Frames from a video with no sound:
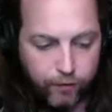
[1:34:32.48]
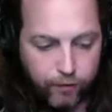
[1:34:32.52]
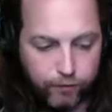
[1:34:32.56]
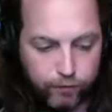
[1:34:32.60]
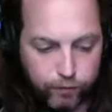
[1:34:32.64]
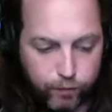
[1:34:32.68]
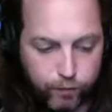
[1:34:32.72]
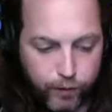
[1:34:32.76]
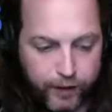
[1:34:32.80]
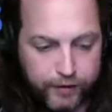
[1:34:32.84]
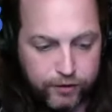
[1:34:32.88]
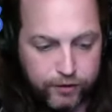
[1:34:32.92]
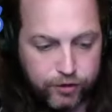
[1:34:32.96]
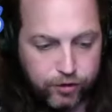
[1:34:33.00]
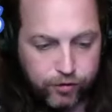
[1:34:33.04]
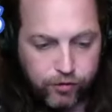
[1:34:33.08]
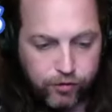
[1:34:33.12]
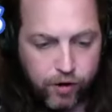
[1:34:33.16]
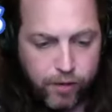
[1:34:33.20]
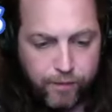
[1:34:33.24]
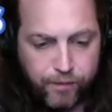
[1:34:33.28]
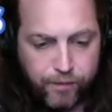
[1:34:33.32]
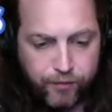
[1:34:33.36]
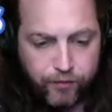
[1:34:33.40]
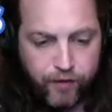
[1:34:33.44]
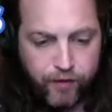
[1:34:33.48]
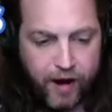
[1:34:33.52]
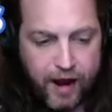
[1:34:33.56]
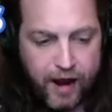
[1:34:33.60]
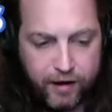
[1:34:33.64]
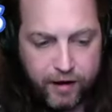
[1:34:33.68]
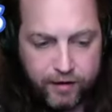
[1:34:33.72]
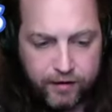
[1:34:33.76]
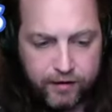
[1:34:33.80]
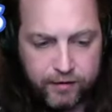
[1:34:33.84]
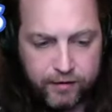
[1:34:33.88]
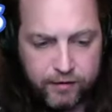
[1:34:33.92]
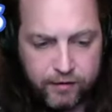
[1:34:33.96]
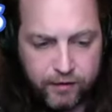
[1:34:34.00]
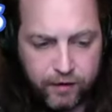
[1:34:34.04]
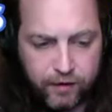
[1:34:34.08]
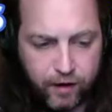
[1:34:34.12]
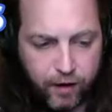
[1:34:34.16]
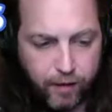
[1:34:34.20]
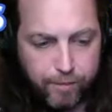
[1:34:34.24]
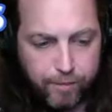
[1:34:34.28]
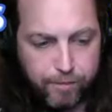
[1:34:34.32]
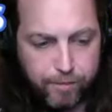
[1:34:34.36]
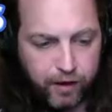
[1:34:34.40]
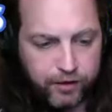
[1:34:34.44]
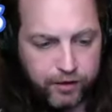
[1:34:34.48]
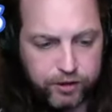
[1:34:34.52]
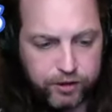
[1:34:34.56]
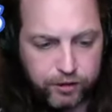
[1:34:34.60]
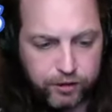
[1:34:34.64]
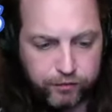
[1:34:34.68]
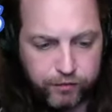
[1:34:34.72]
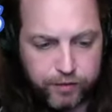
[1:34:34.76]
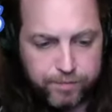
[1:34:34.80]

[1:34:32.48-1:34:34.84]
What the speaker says: when Trump ran a bunch of